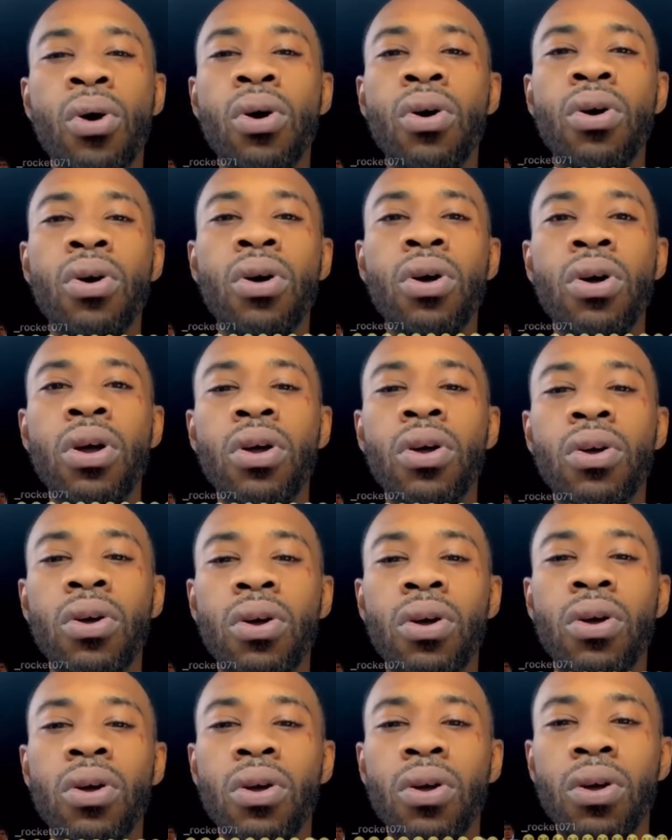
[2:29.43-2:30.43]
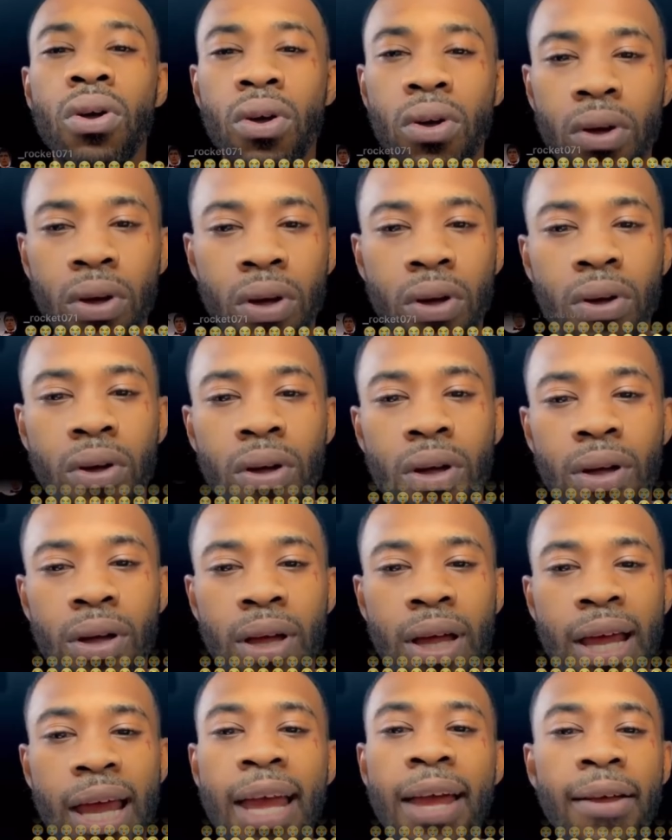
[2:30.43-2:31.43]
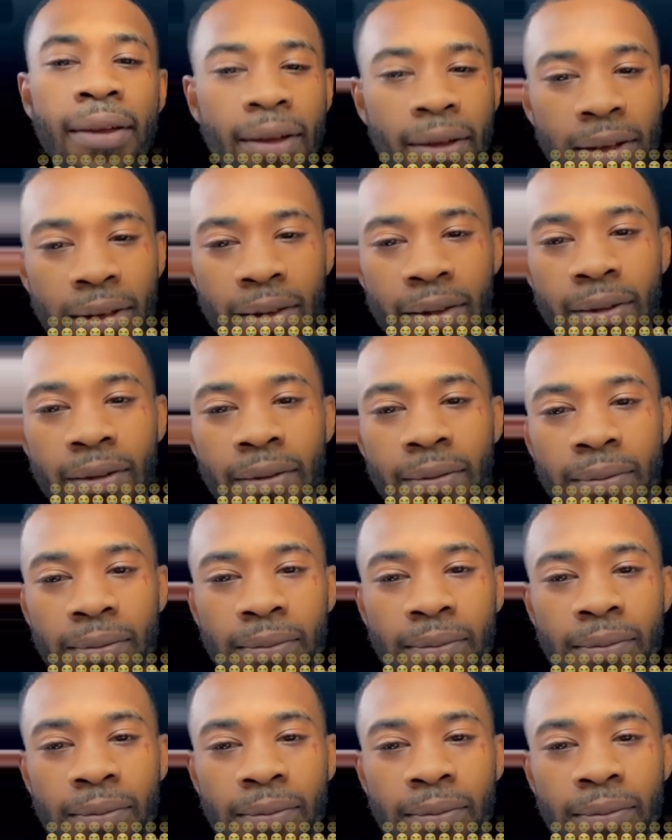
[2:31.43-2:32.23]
But you said it hit different. It don't matter where you look.